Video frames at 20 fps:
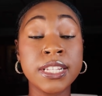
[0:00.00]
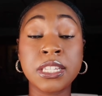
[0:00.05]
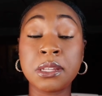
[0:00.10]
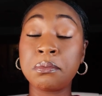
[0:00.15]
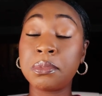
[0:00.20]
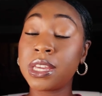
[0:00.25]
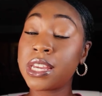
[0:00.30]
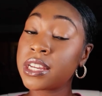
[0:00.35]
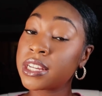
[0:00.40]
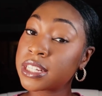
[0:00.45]
to
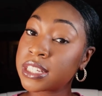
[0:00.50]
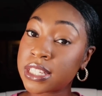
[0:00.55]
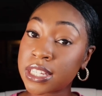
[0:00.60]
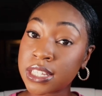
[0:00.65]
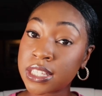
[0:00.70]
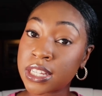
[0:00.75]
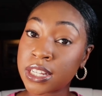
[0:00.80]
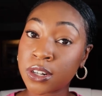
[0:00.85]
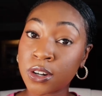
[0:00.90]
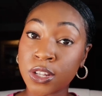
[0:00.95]
being
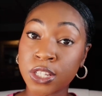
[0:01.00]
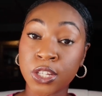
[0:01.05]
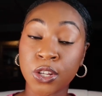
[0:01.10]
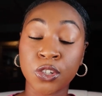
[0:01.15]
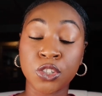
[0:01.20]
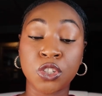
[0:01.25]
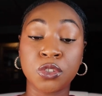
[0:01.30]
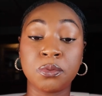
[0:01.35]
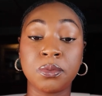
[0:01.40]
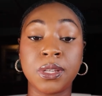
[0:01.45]
consistent on
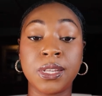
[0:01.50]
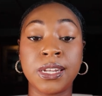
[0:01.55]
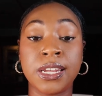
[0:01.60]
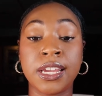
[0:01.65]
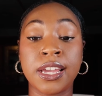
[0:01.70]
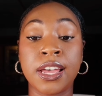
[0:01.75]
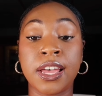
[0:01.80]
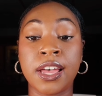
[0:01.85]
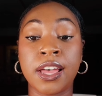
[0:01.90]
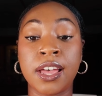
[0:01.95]
social
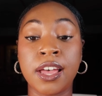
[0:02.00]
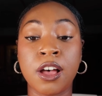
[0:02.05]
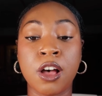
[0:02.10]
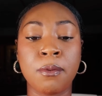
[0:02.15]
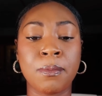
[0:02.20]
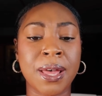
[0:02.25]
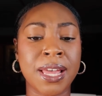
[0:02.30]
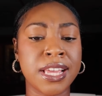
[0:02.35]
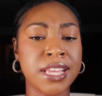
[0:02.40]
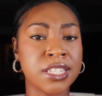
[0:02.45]
media,
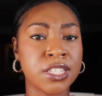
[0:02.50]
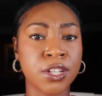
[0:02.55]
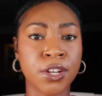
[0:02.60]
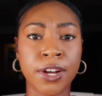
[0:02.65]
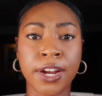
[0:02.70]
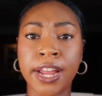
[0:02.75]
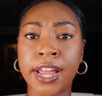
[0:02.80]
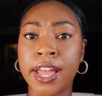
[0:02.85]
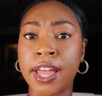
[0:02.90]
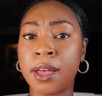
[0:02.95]
on my
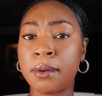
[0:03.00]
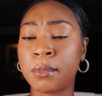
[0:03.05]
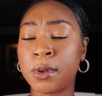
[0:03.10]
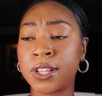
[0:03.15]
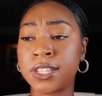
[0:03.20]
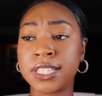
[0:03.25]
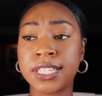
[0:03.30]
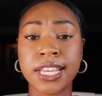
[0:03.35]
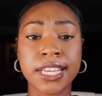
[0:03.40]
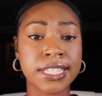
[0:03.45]
Instagram,
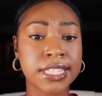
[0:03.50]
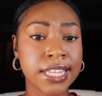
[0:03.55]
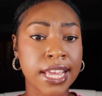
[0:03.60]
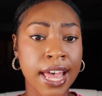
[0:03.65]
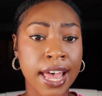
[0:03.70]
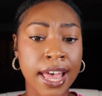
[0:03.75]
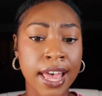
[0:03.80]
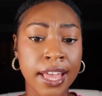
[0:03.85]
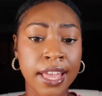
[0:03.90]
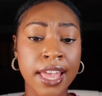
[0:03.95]
on
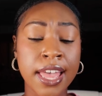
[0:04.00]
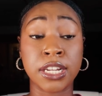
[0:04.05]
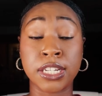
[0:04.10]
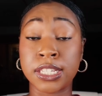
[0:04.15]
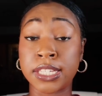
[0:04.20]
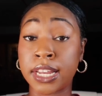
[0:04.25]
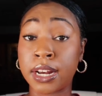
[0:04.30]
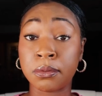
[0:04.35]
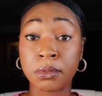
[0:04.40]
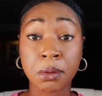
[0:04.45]
TikTok. I
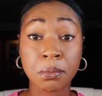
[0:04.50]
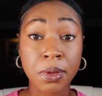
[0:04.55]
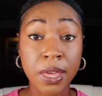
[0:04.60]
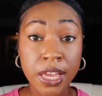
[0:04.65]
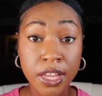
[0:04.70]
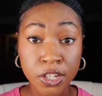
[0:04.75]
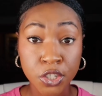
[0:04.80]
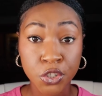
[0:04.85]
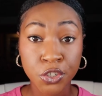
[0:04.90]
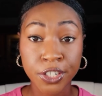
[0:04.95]
just set up the
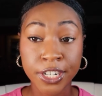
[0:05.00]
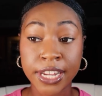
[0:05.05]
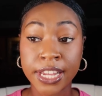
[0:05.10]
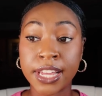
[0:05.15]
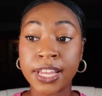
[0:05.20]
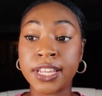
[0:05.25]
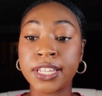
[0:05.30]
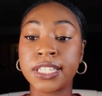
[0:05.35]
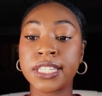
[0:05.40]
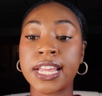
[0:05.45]

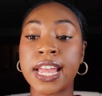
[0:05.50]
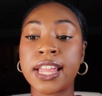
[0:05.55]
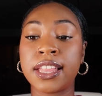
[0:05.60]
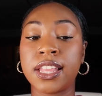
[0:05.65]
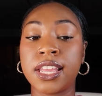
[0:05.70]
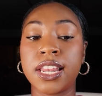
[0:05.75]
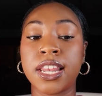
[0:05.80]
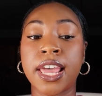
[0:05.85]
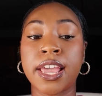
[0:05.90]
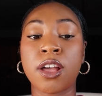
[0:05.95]
Pinterest,
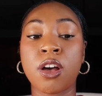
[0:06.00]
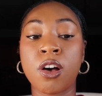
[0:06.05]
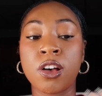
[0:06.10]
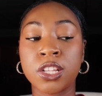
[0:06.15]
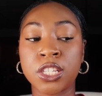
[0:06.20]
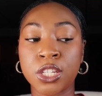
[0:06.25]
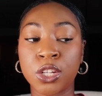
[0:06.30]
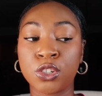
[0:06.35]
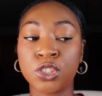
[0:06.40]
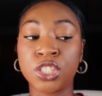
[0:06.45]
and then like
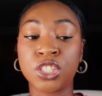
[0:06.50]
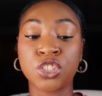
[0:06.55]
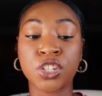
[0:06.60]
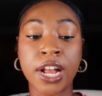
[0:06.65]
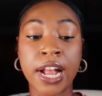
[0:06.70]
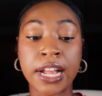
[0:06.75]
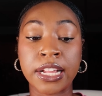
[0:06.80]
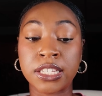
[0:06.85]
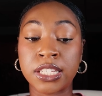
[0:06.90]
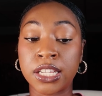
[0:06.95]
also just
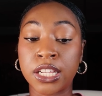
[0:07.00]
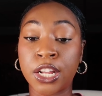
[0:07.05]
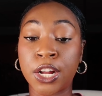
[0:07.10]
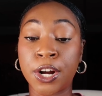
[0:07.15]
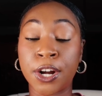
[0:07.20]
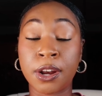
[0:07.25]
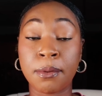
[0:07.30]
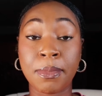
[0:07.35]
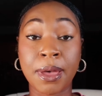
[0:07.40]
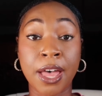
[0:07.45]
trying to
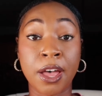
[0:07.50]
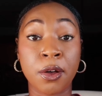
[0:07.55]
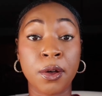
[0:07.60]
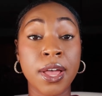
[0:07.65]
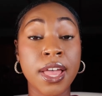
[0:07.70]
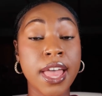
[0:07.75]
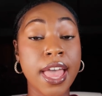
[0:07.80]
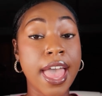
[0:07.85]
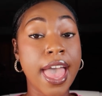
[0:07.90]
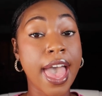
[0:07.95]
learn
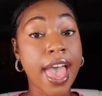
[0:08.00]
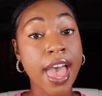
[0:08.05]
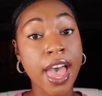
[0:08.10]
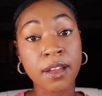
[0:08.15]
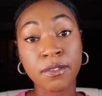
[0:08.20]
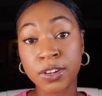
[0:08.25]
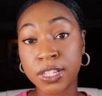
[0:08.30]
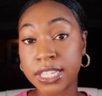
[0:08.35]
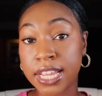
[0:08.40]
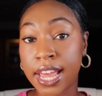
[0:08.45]
about
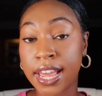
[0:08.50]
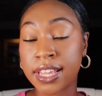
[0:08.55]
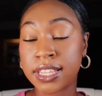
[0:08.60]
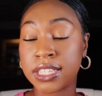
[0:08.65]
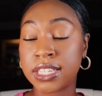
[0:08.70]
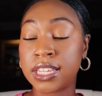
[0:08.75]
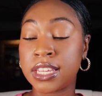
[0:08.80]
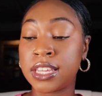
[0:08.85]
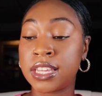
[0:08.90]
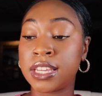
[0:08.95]

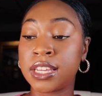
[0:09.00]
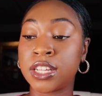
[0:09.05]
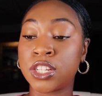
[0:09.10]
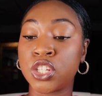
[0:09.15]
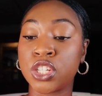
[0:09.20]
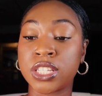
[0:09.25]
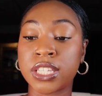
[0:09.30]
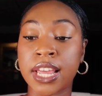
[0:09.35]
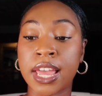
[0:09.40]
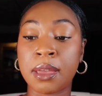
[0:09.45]
advertising and
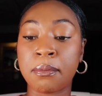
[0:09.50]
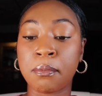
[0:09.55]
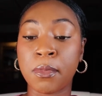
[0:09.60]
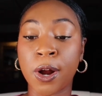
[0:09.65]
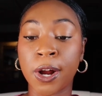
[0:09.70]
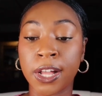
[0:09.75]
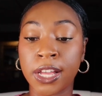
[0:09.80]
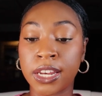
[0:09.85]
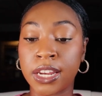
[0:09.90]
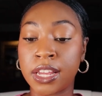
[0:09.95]
just like
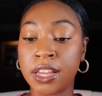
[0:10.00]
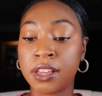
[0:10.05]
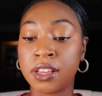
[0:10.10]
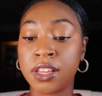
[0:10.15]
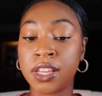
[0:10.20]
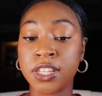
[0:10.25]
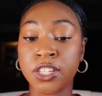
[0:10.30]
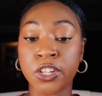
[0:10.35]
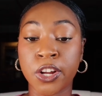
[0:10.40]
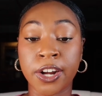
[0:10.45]

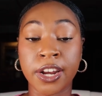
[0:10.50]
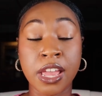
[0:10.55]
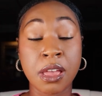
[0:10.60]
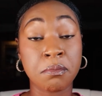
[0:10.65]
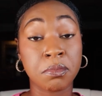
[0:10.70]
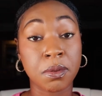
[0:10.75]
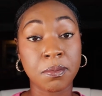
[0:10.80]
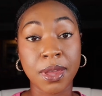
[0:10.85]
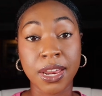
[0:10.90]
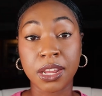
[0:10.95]
marketing and starting
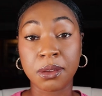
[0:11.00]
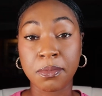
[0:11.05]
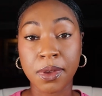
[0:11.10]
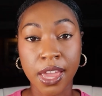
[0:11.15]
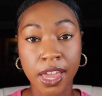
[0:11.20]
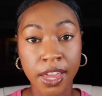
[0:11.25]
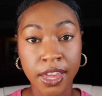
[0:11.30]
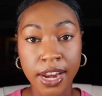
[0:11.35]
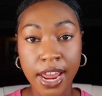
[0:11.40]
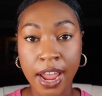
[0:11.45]
implementing
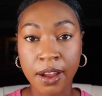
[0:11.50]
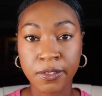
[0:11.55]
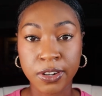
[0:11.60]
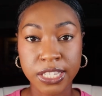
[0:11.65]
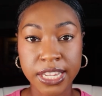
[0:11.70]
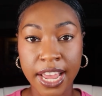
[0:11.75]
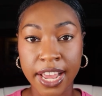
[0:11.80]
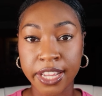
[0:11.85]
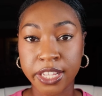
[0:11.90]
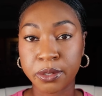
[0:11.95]
paid
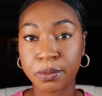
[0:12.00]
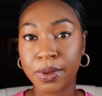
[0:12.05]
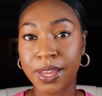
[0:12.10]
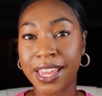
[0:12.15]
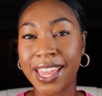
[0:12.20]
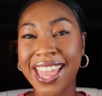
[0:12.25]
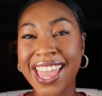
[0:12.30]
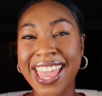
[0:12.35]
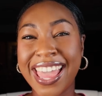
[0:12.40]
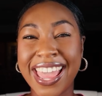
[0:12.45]

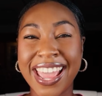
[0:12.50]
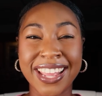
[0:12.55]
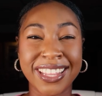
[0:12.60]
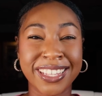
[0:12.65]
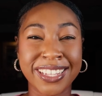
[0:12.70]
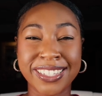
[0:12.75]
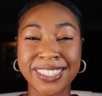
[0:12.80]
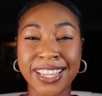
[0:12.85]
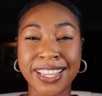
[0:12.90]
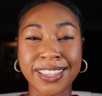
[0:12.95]
advertisement
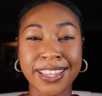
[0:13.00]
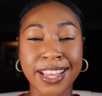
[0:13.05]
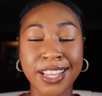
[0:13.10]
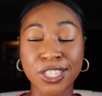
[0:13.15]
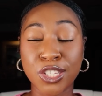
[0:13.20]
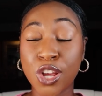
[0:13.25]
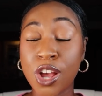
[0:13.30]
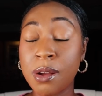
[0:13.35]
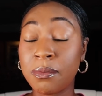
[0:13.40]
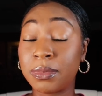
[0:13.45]
and things like
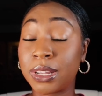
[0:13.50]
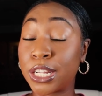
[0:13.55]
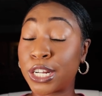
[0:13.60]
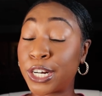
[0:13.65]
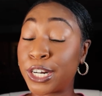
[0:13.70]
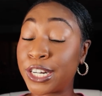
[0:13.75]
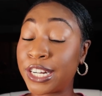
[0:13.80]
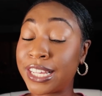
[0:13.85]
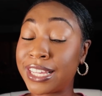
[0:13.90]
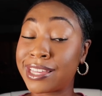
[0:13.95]
that. So I'm
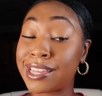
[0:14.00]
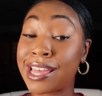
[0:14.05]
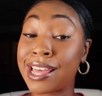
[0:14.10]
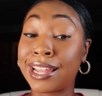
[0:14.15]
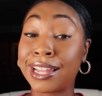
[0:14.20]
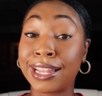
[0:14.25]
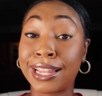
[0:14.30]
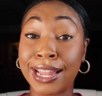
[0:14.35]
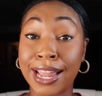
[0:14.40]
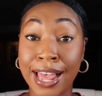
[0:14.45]
learning
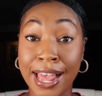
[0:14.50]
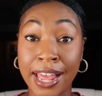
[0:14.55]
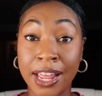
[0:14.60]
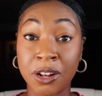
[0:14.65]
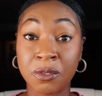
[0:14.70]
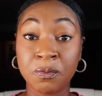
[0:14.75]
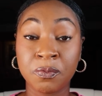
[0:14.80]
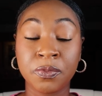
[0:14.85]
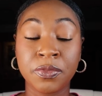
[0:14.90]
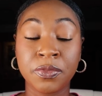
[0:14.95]
a lot.
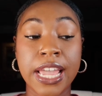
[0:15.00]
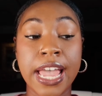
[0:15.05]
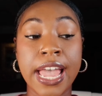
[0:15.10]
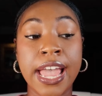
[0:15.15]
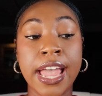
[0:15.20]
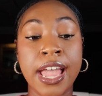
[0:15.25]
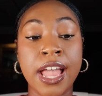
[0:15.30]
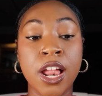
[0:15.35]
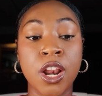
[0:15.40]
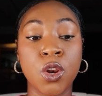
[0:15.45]

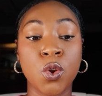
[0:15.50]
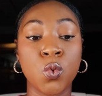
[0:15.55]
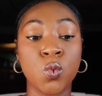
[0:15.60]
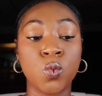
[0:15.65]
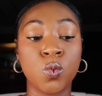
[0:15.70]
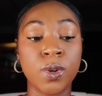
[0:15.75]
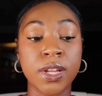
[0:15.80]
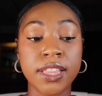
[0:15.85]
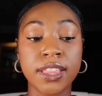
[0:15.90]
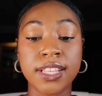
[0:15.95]
And
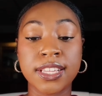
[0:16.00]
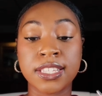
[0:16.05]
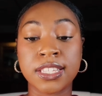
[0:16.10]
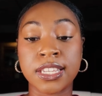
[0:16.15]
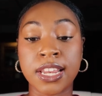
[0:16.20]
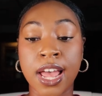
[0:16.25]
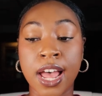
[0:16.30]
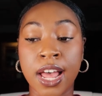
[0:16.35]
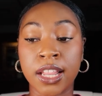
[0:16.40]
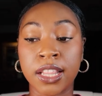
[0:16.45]
with
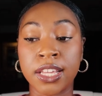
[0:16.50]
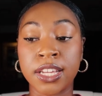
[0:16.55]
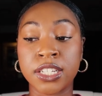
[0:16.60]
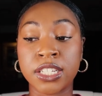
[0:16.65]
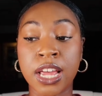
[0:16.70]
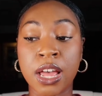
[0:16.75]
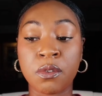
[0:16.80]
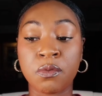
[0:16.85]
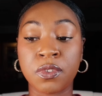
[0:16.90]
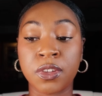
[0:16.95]
this
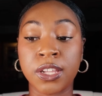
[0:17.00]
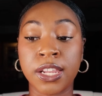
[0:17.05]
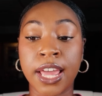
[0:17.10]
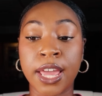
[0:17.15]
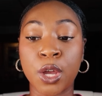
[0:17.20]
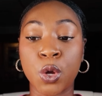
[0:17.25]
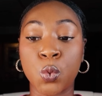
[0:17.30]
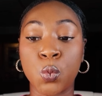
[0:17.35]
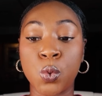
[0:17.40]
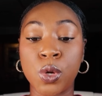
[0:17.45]
knowledge, I feel
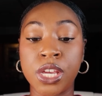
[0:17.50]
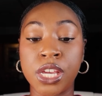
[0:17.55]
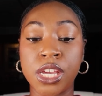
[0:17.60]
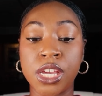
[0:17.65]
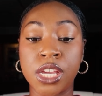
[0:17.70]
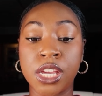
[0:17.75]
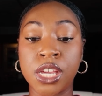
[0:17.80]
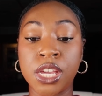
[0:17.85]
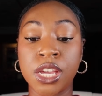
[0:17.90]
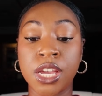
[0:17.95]
like
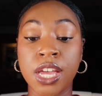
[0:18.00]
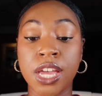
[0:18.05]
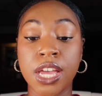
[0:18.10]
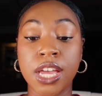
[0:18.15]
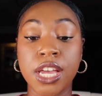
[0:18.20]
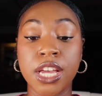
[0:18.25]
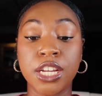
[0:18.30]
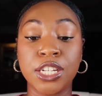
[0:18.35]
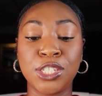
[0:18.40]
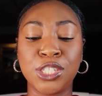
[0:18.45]
we
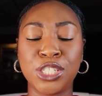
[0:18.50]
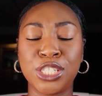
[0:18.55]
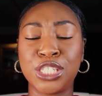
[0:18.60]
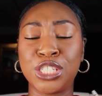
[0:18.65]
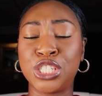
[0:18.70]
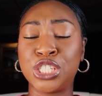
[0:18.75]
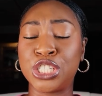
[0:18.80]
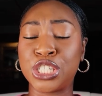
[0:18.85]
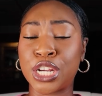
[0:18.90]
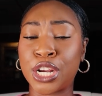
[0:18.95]

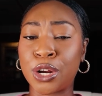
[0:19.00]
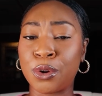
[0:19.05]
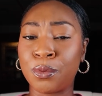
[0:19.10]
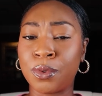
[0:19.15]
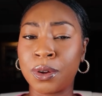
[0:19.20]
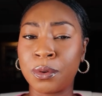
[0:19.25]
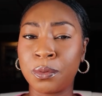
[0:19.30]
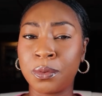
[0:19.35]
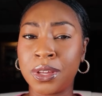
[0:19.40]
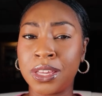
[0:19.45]
should share
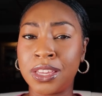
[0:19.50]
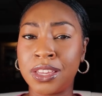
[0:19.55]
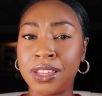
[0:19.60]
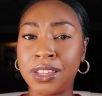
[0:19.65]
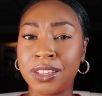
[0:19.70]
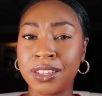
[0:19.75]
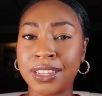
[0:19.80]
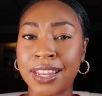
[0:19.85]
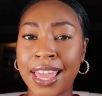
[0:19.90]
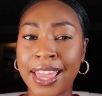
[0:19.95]
what
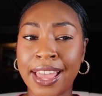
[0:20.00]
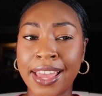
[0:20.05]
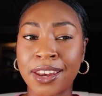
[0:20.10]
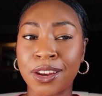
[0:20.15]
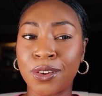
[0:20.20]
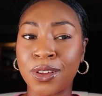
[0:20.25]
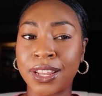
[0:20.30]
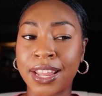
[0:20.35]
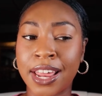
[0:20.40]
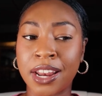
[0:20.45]
we like. I
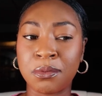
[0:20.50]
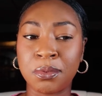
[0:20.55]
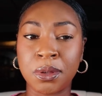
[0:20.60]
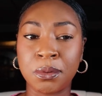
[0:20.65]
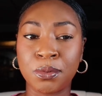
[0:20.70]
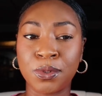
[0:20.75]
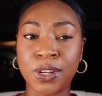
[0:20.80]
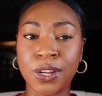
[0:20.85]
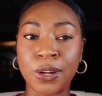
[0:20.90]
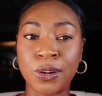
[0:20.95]
know a lot of
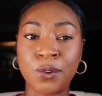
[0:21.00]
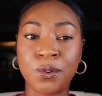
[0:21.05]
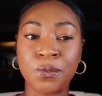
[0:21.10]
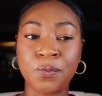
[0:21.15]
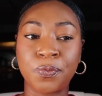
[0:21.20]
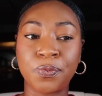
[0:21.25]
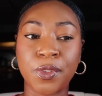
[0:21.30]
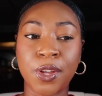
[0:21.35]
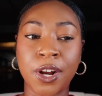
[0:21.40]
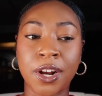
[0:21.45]
people
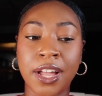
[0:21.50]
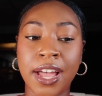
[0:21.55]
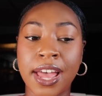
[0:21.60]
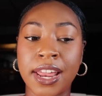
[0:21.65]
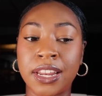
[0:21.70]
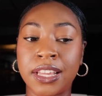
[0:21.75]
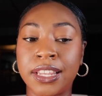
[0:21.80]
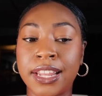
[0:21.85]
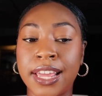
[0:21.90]
are kind